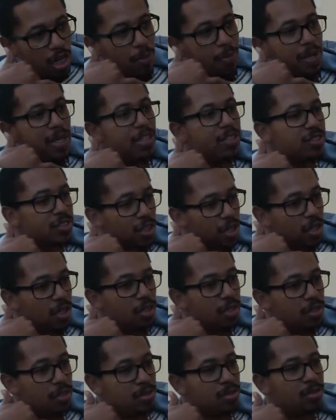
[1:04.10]
up Esau,
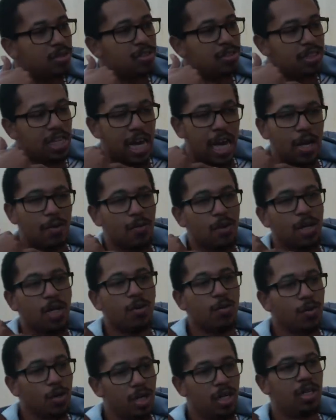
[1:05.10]

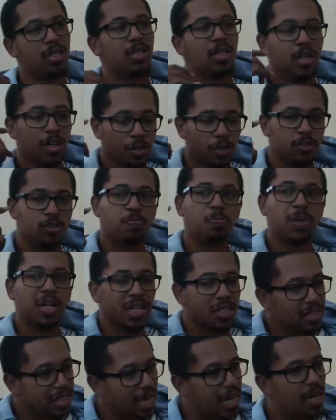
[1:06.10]
911, on
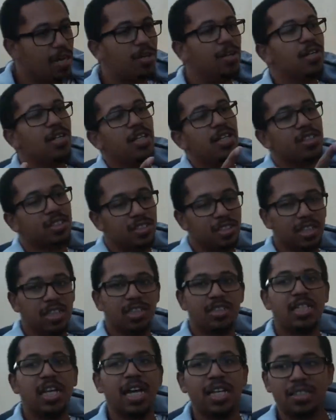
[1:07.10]
speed dial, and send
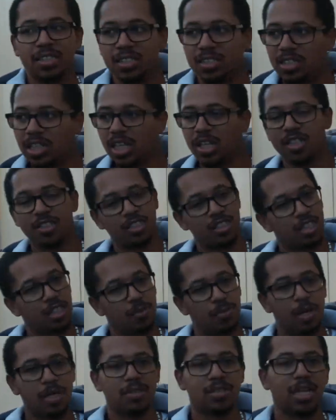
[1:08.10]
his ass to jail or send
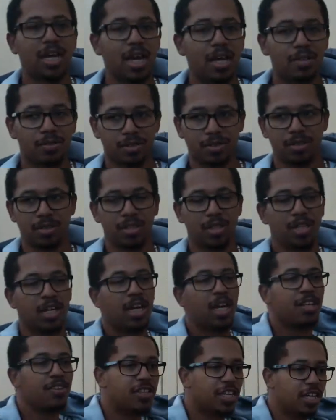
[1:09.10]
him out the house.
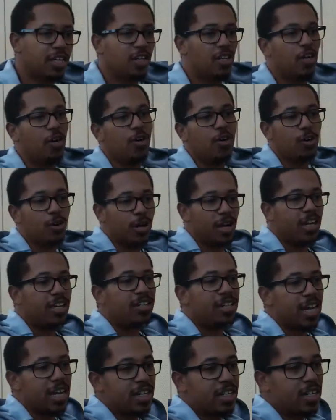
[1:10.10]
And then old
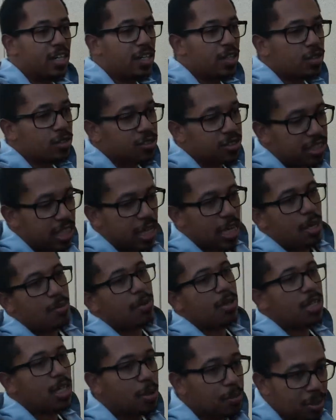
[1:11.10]
granddaddy Uncle Sam
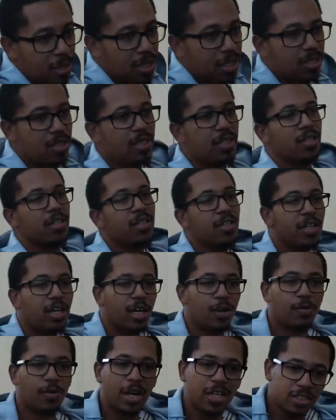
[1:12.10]
will come in
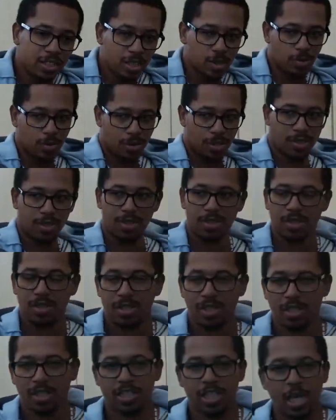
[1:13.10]
and rescue
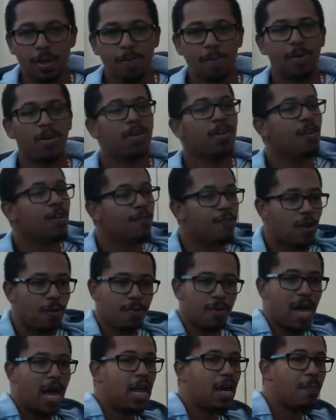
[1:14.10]
her and keep her from
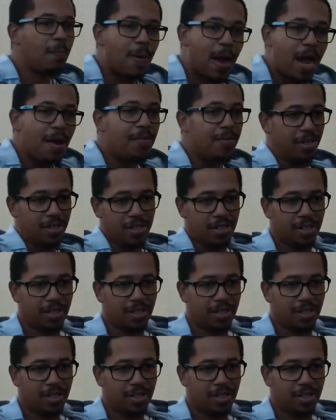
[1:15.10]
out of poverty.